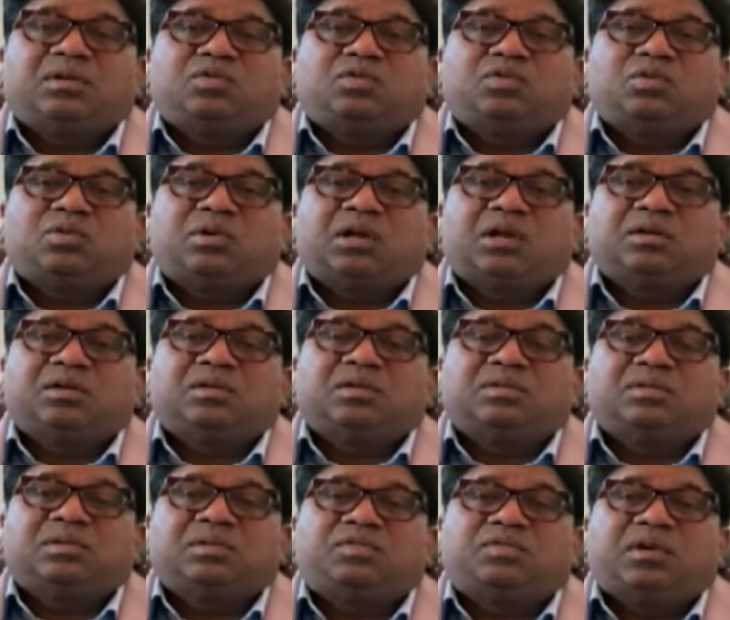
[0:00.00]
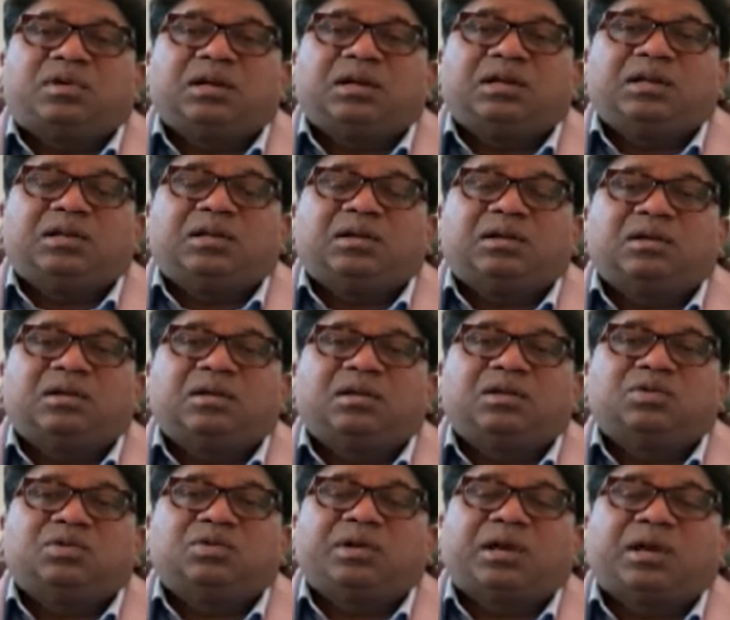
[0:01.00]
If you can find it
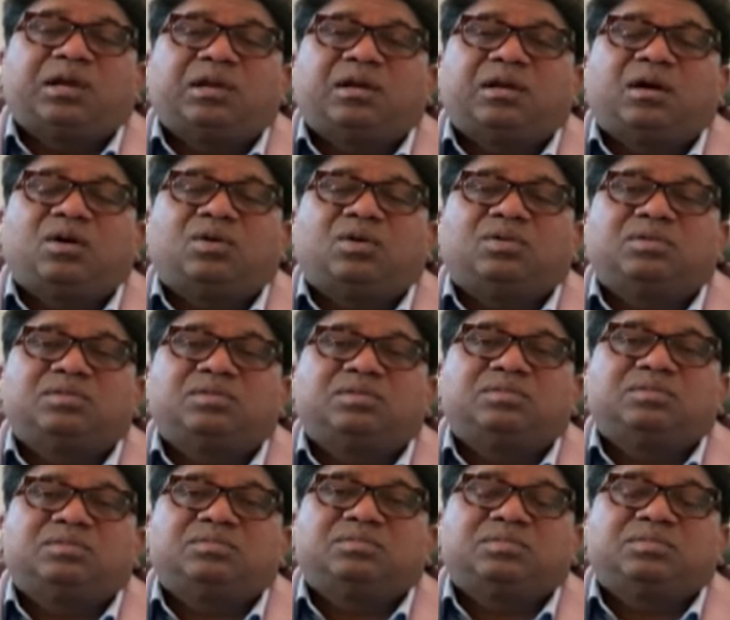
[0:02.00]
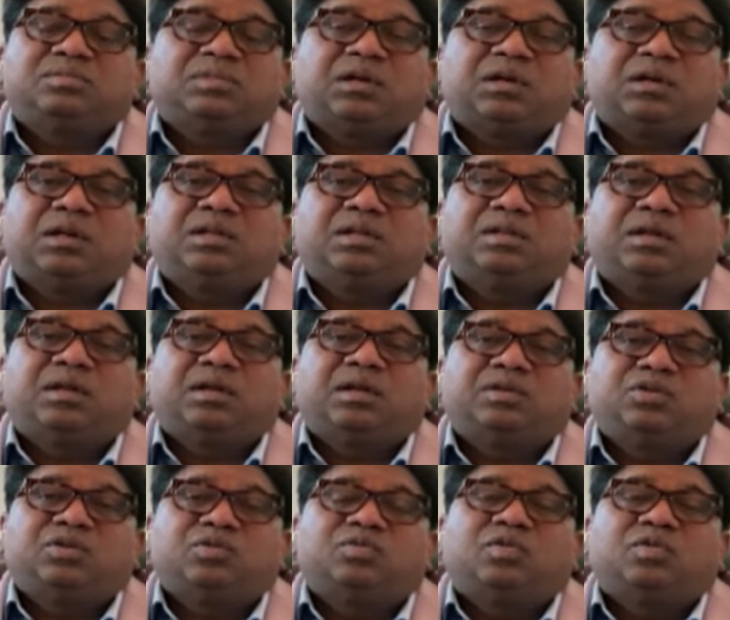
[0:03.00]
early, you take it out and then